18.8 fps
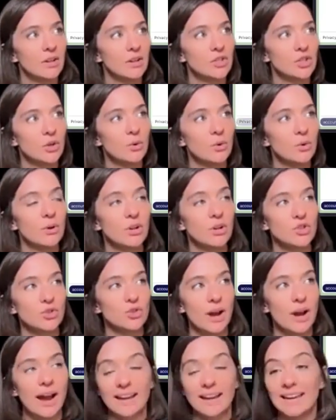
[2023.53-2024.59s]
to
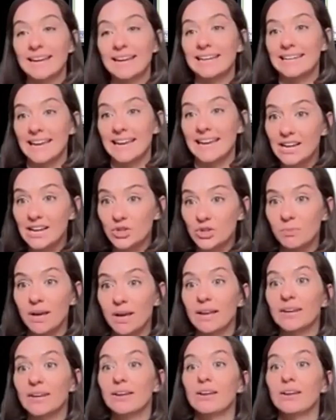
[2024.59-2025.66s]
track
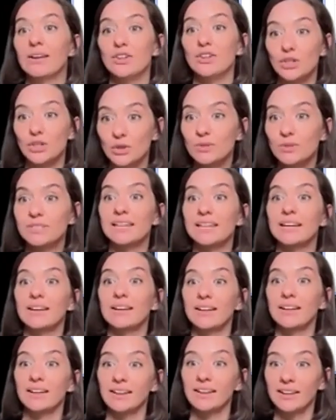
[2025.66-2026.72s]
engagement
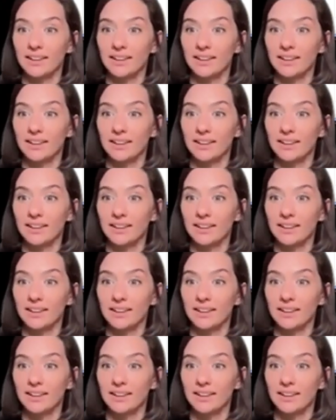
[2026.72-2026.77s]
using